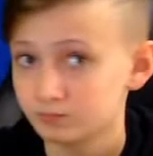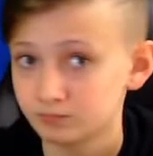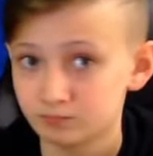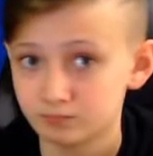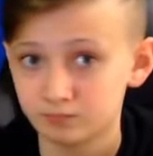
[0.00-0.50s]

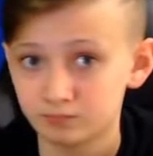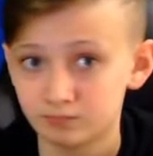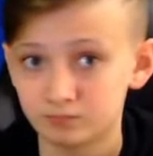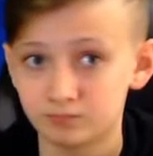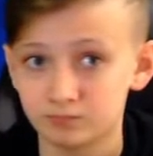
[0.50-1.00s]

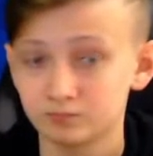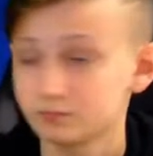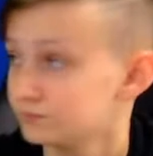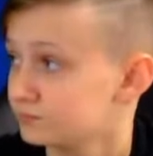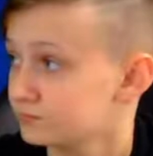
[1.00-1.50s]

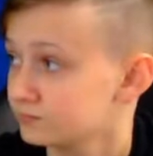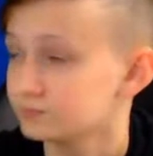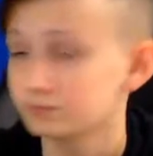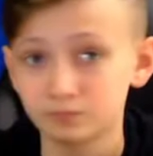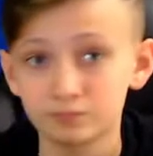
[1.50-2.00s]

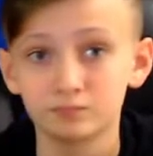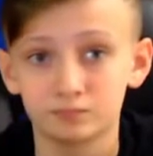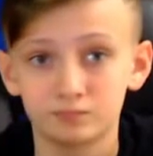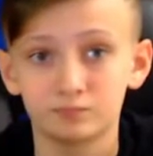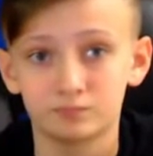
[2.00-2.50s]

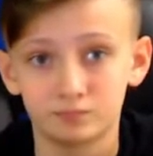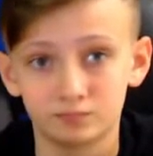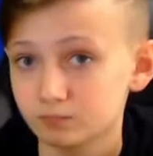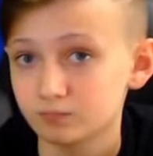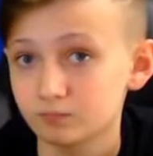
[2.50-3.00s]

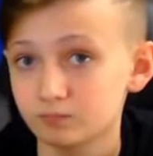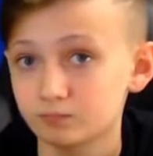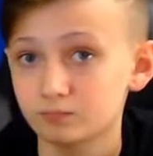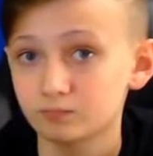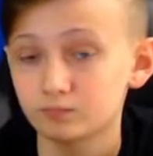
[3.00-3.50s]

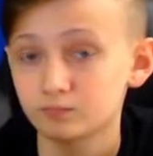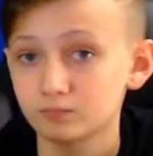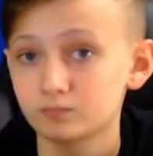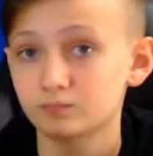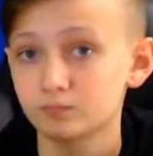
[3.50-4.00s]

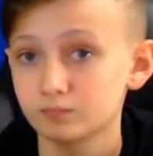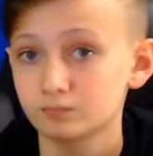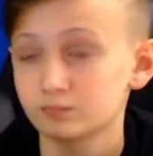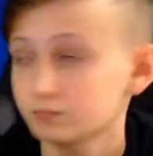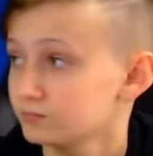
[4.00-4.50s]

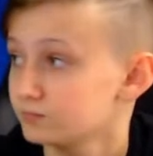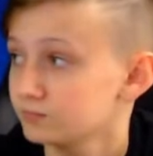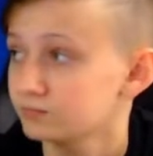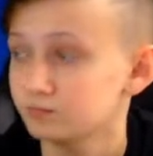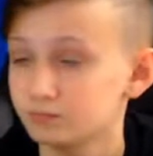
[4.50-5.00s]

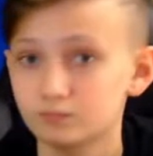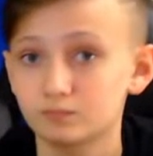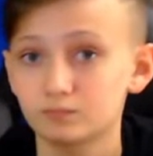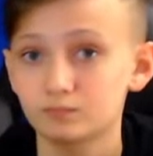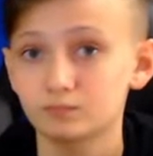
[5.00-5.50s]

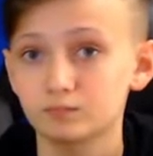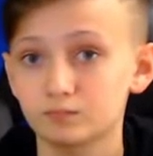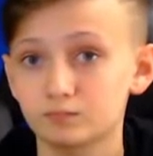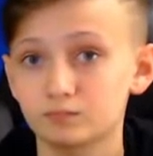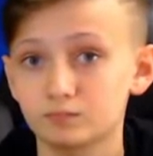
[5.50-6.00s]

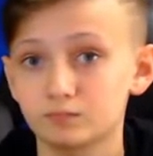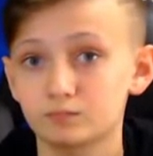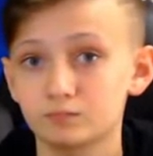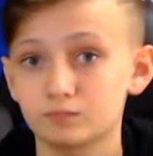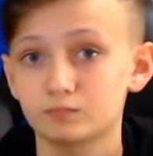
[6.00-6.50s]

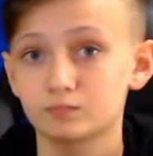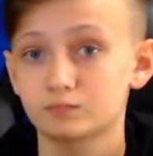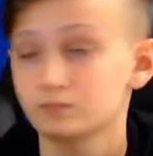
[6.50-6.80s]
(silent)